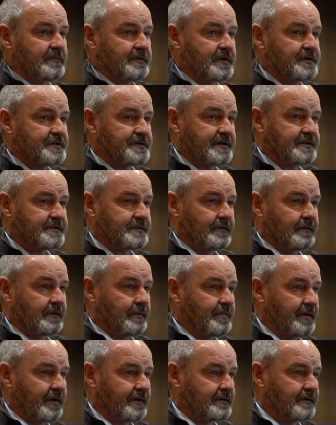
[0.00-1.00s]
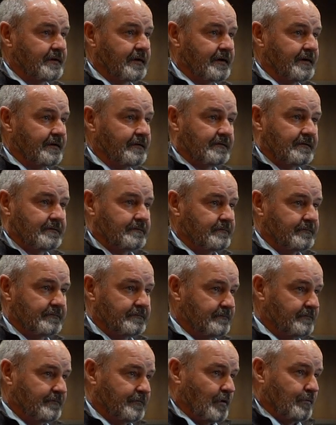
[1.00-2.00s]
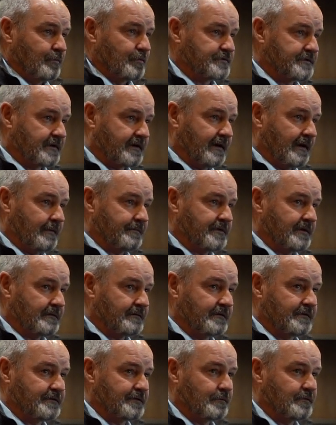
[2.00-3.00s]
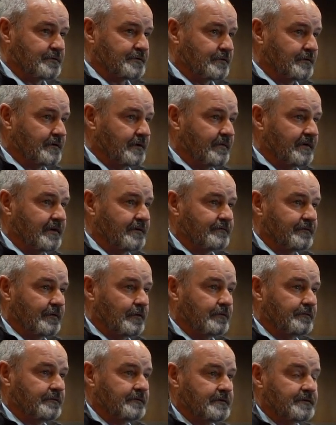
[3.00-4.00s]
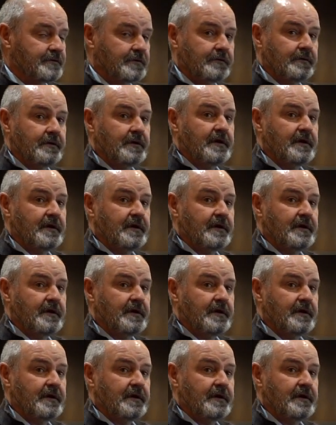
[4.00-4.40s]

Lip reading: consistently picked Grant. Rob was the captain. He's always going to be involved, so